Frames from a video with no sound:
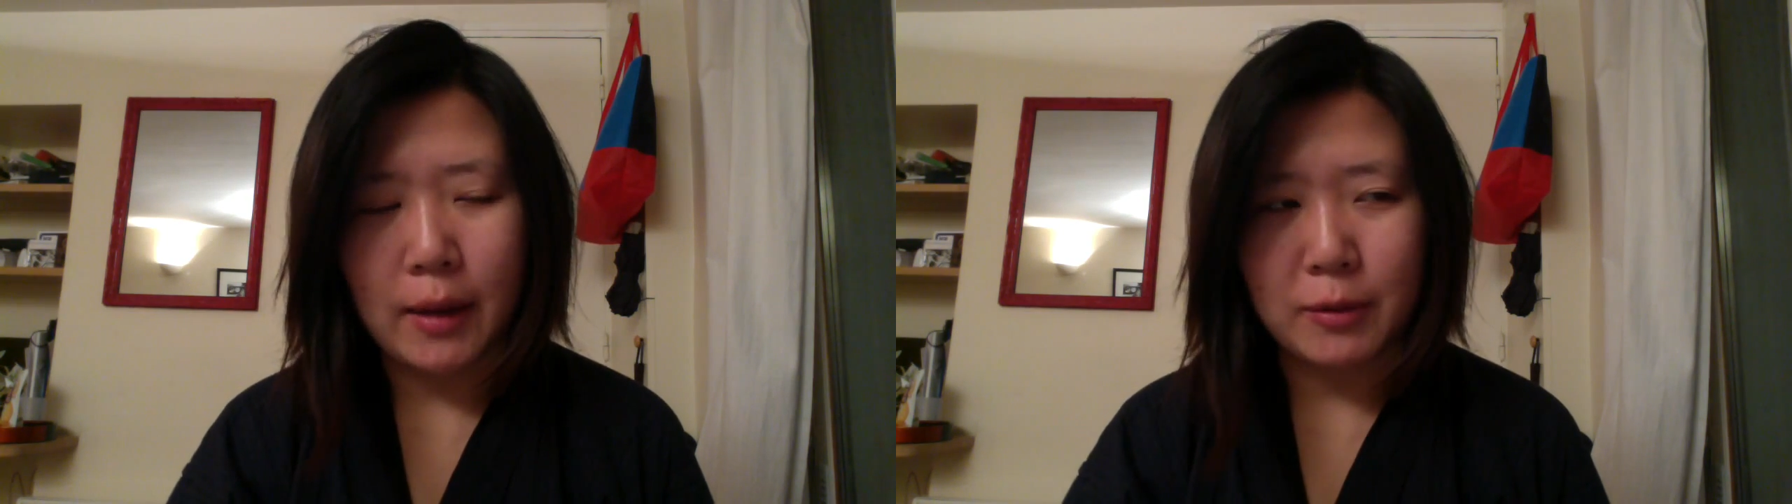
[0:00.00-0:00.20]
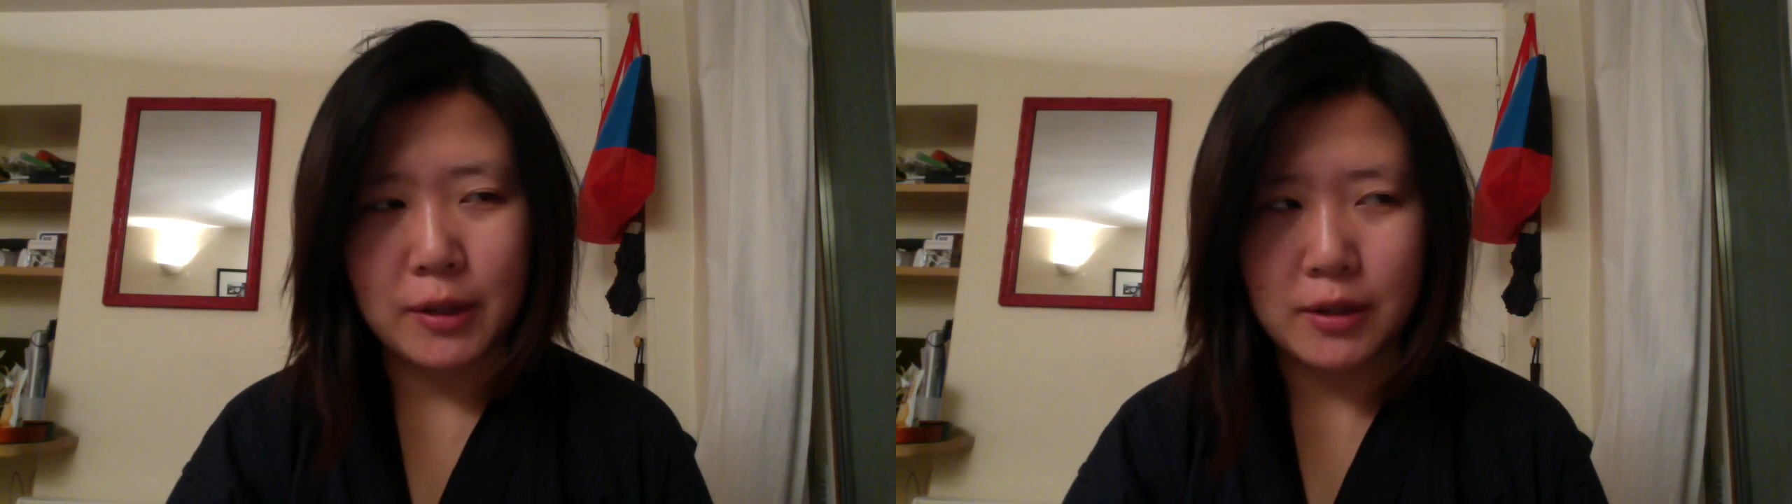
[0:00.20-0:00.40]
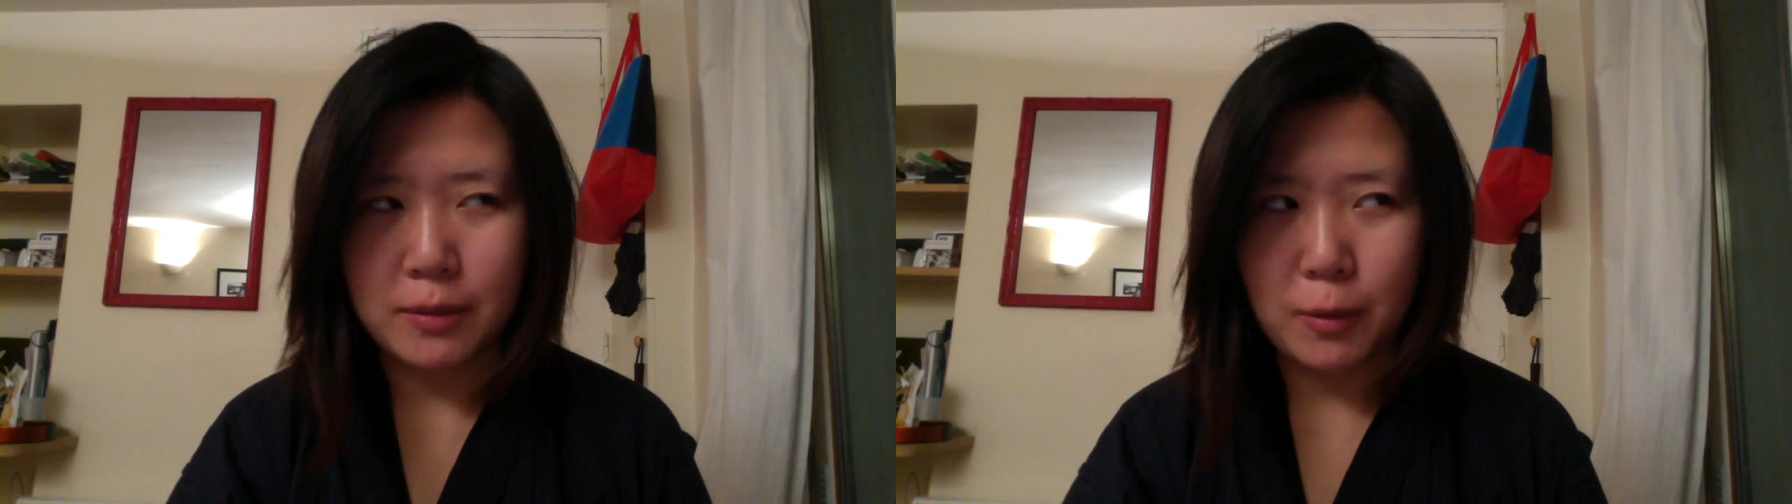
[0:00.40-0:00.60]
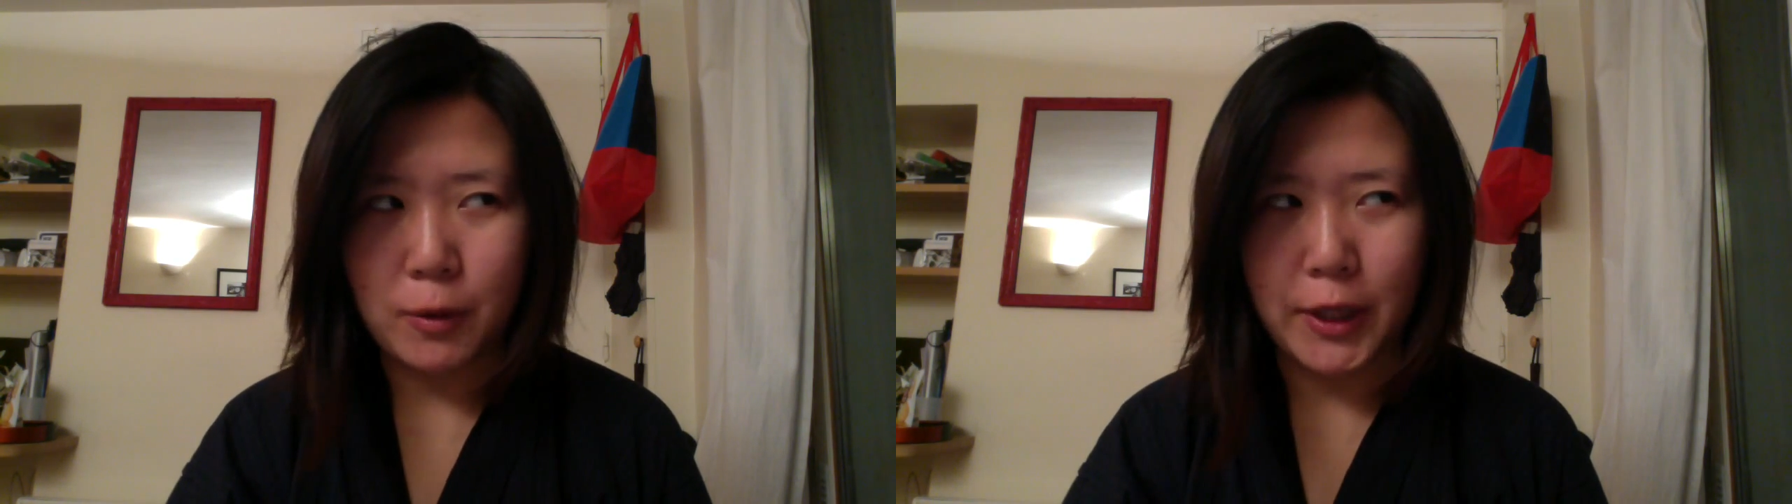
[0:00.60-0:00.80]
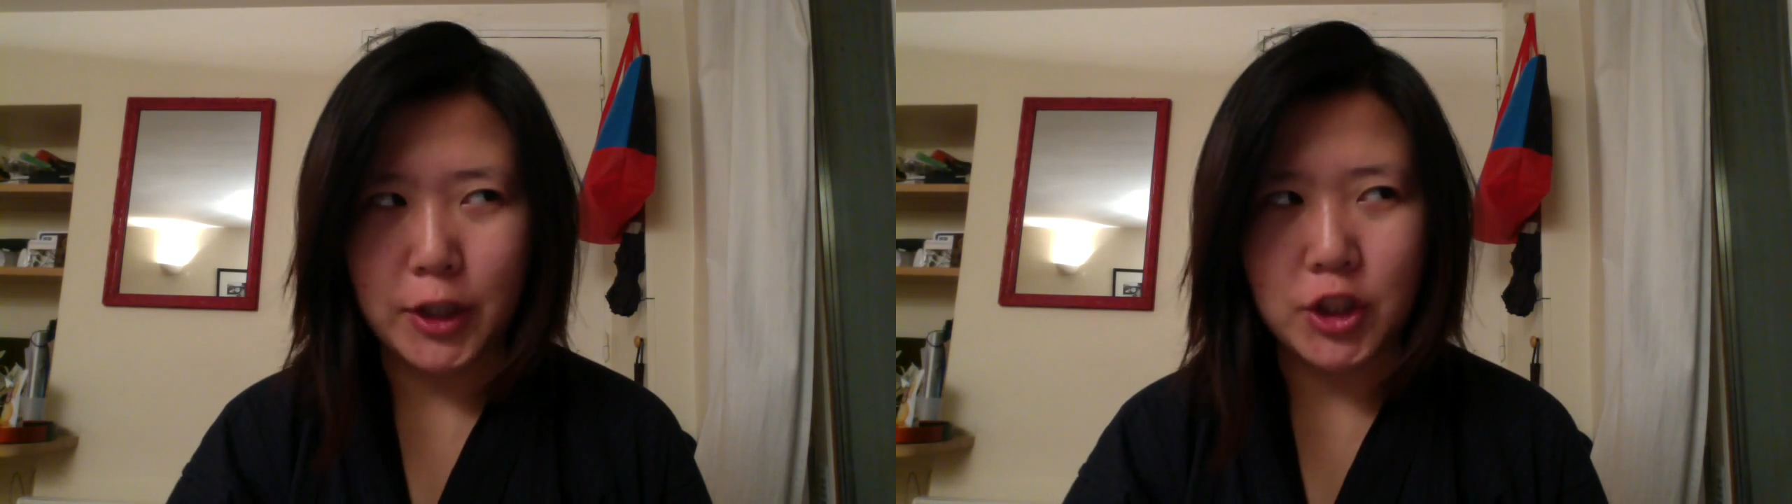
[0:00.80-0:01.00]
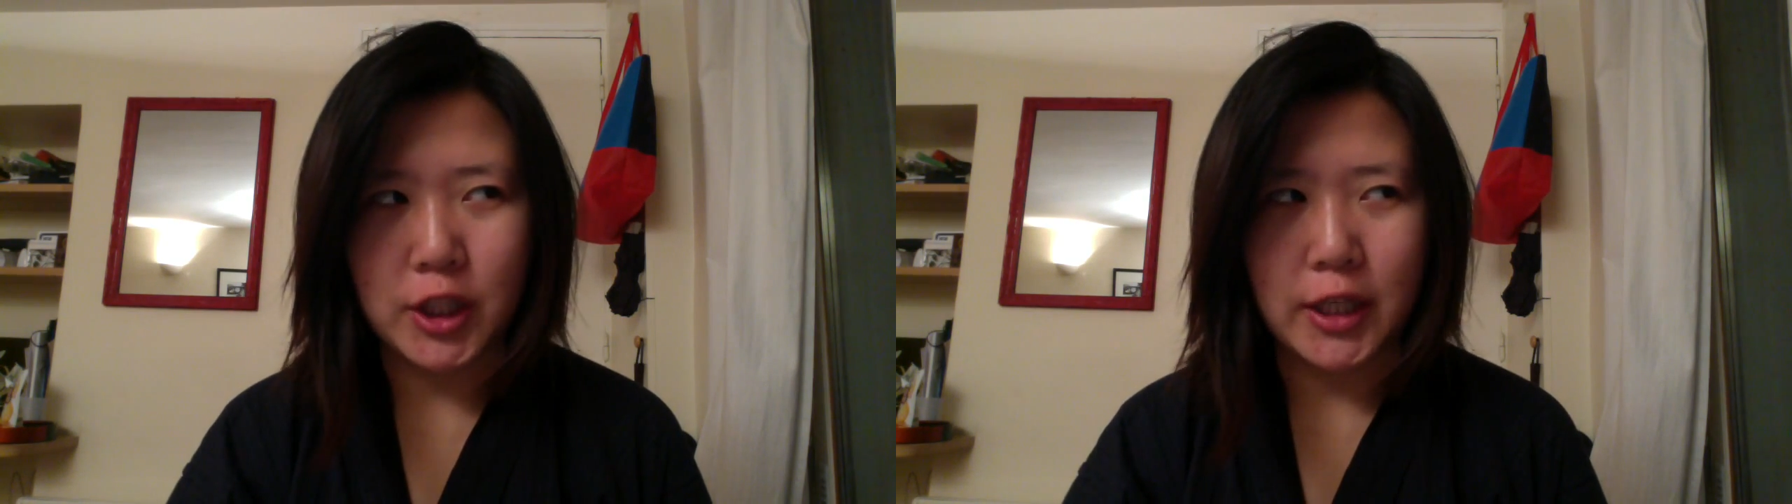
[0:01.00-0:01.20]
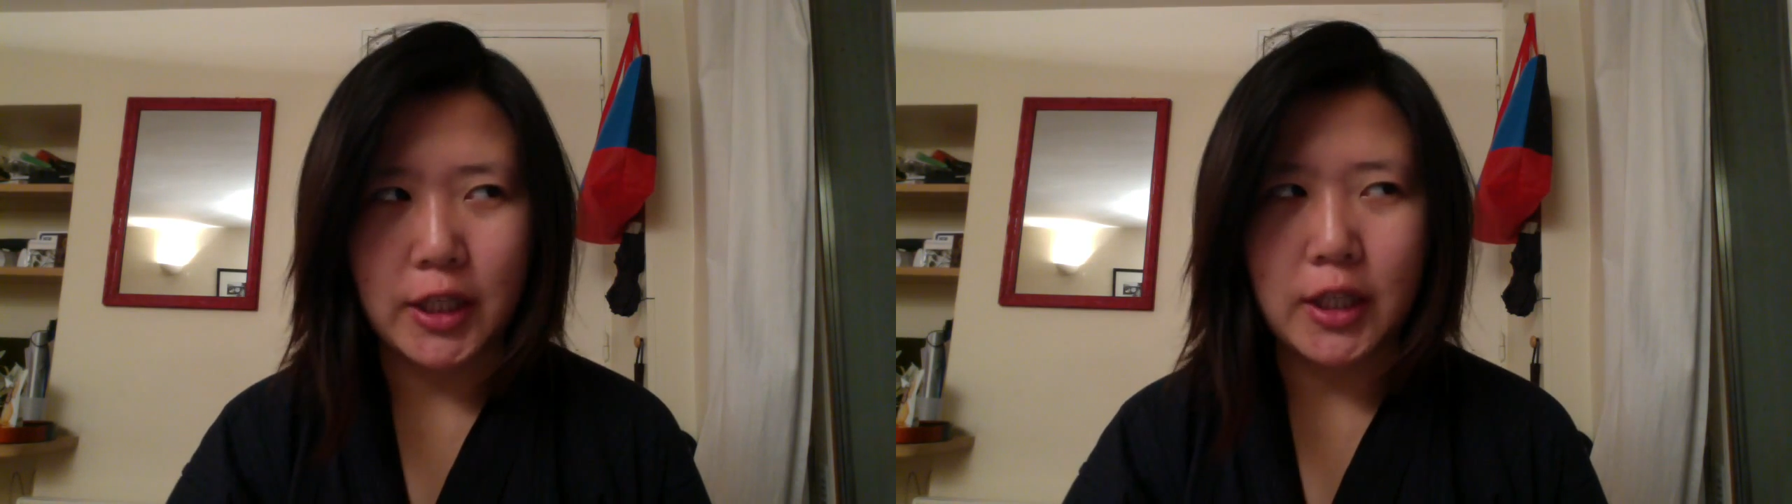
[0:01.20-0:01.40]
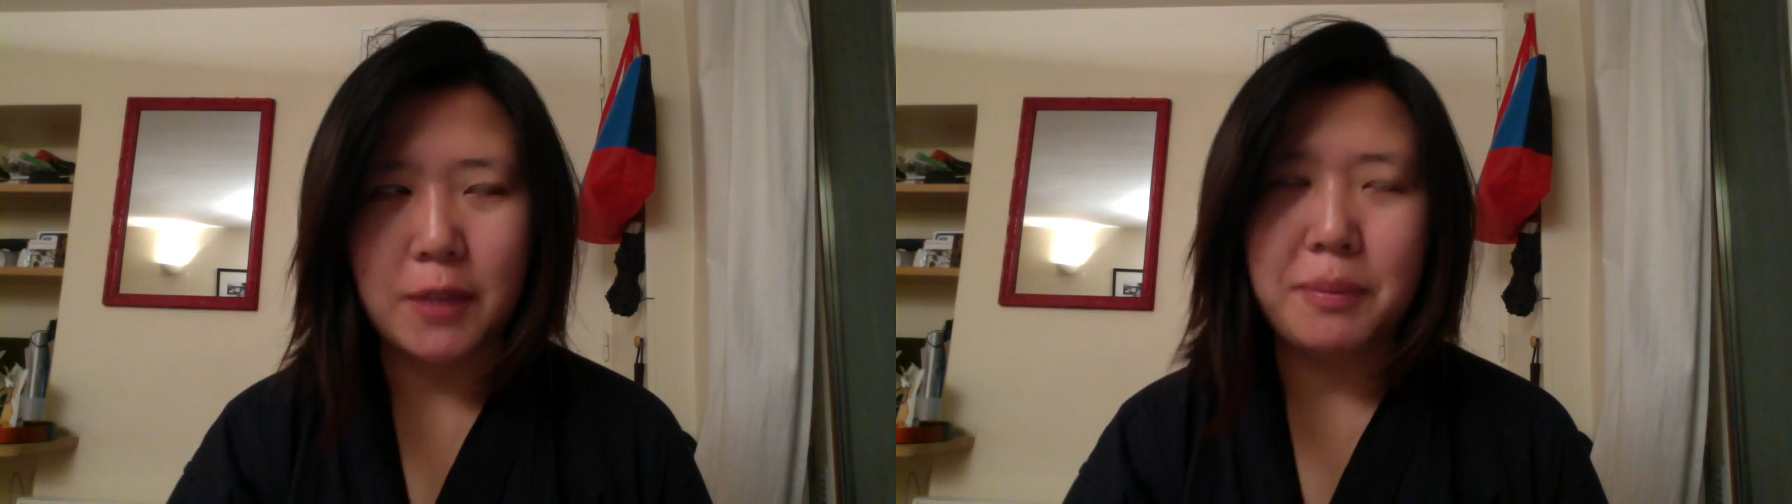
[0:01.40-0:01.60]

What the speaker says: was born in China,